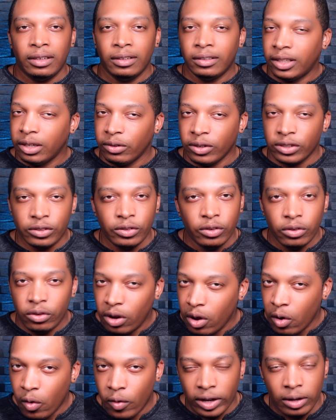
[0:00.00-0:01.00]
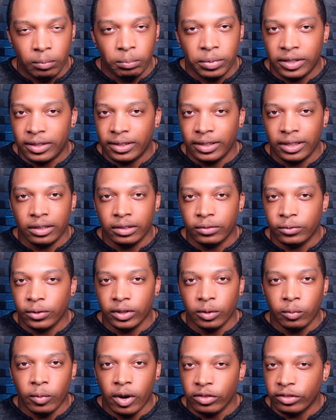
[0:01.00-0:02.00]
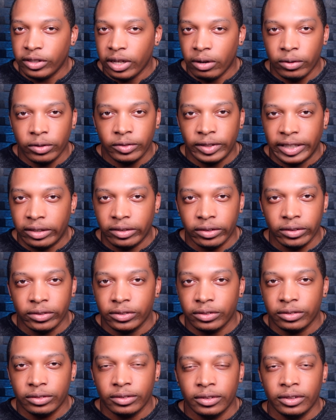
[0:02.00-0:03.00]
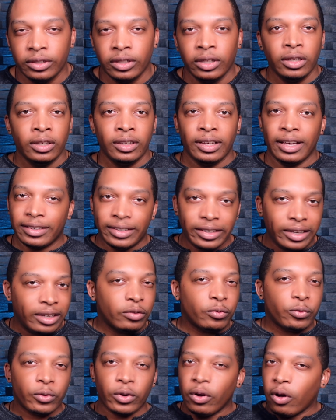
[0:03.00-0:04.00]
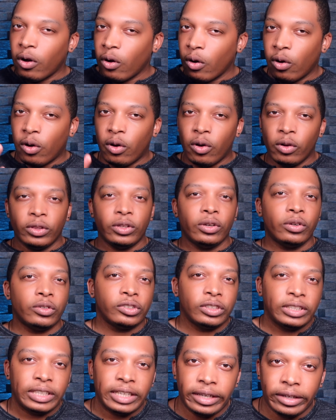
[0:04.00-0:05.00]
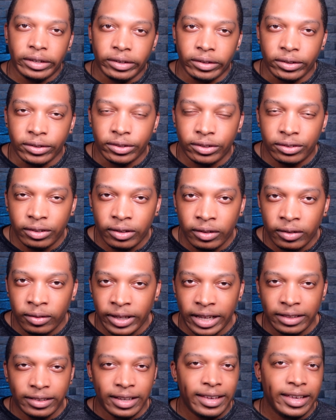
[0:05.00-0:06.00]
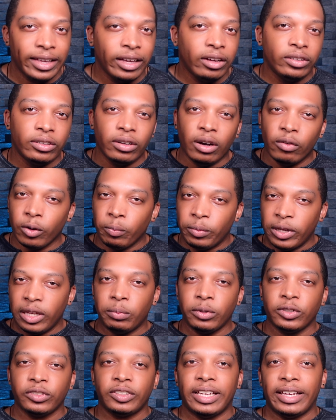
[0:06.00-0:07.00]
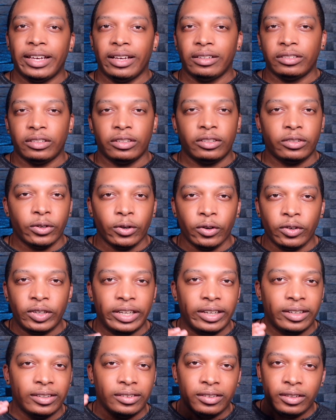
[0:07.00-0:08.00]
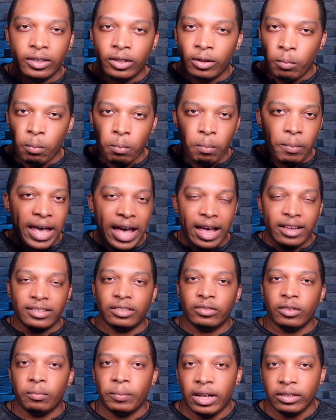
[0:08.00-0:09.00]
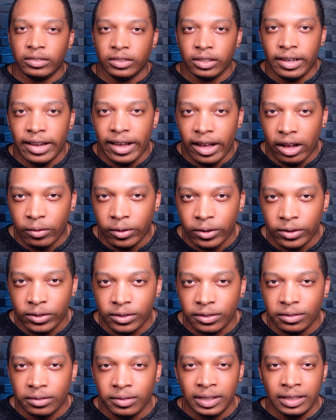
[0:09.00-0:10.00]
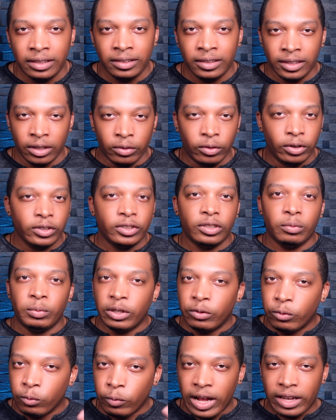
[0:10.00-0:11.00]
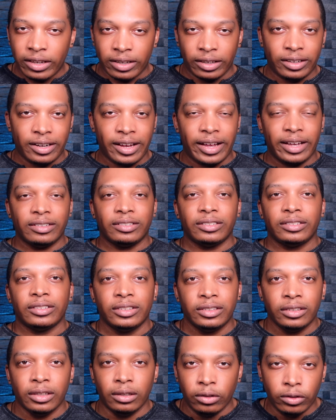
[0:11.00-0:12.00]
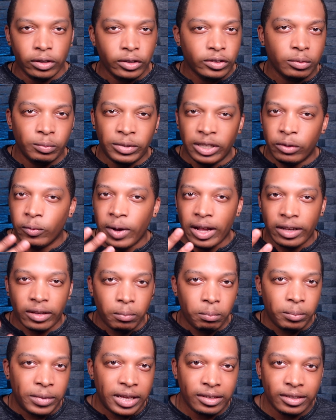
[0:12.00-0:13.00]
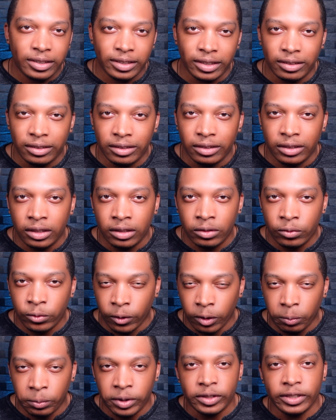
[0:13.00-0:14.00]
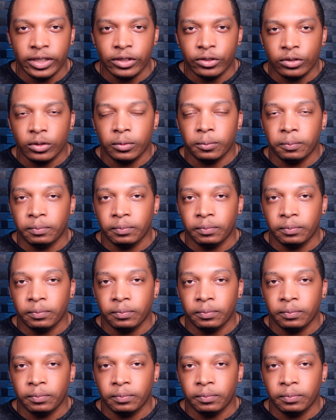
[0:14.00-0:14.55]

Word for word: There is no empathy from the Watchtower leaders. Again, for all those years that they held it over people's heads to turn in massive amounts of hours in order to be recognized, in order to be recommended for a position.